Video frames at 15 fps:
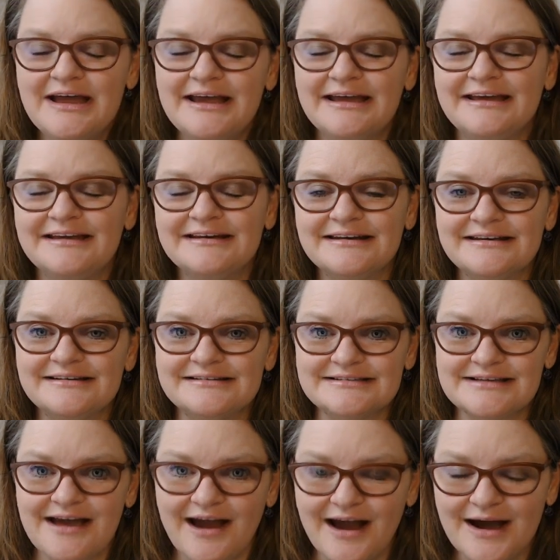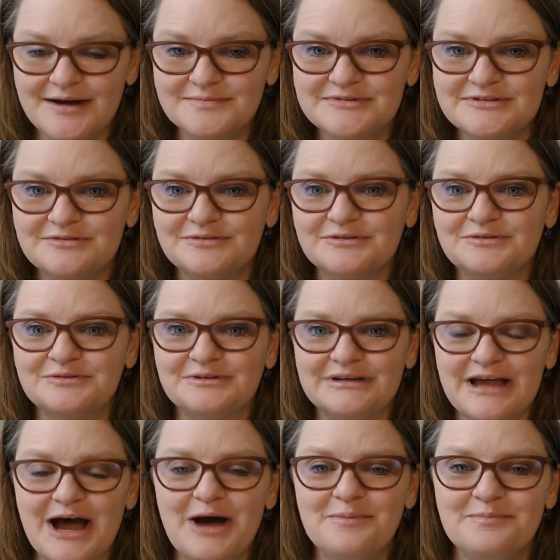It is absolutely
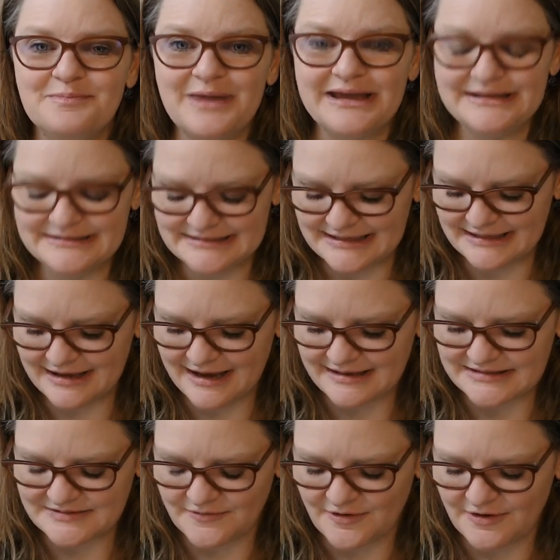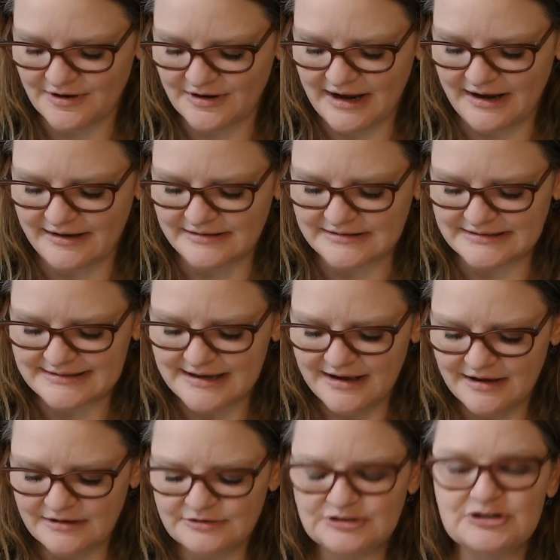amazing as far as
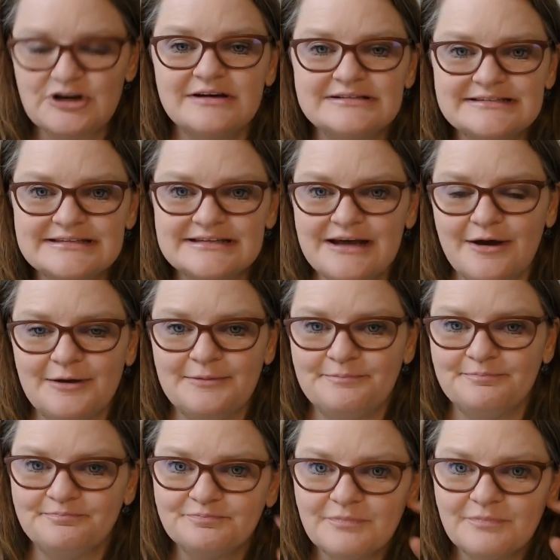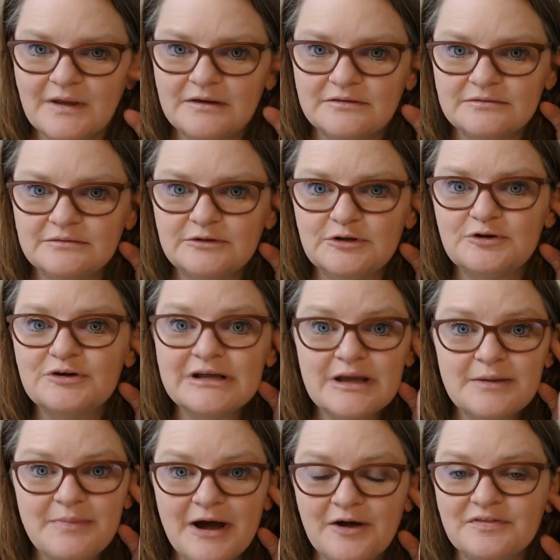just um, learning
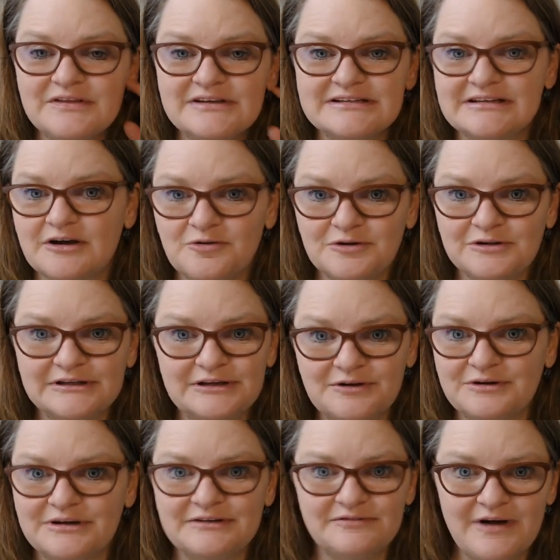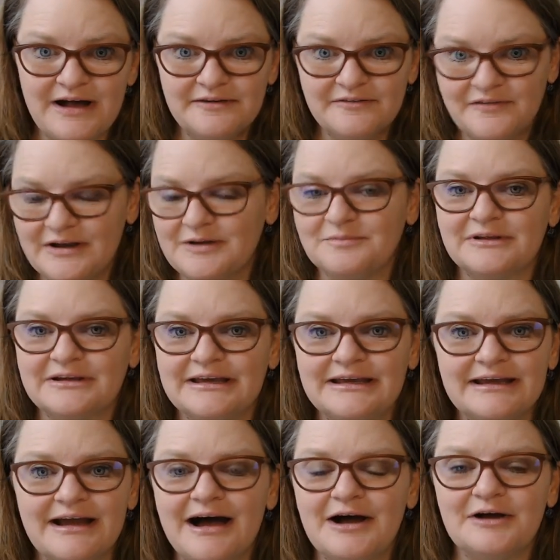about the Corleone family
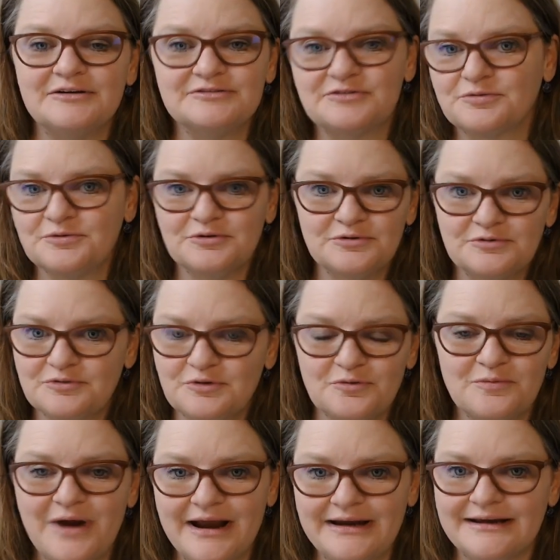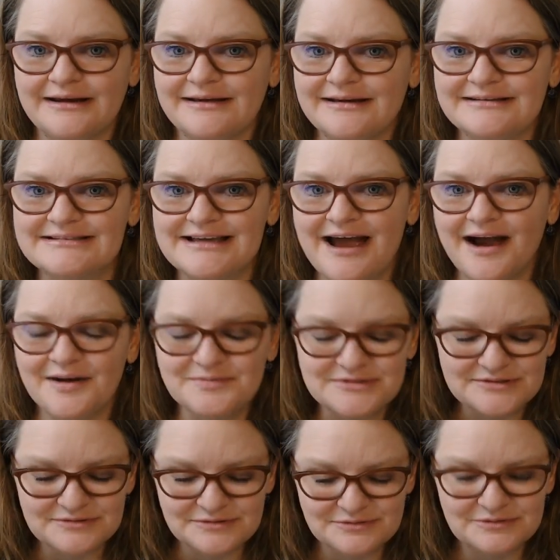uh, through the writing. It's
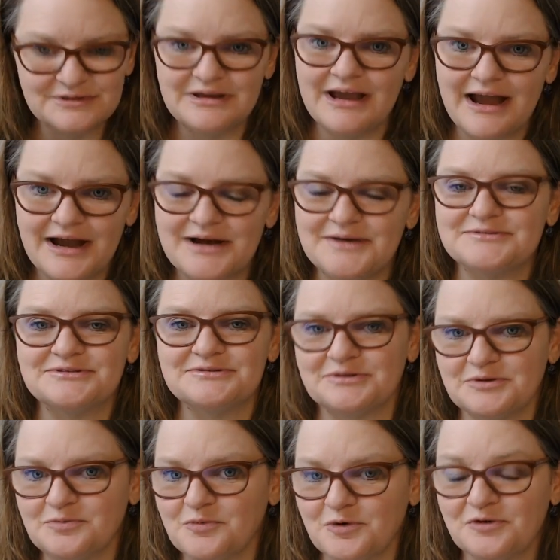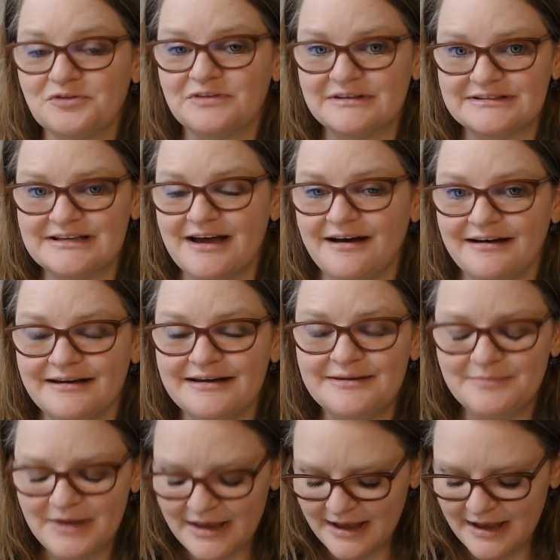absolutely, absolutely worth the time.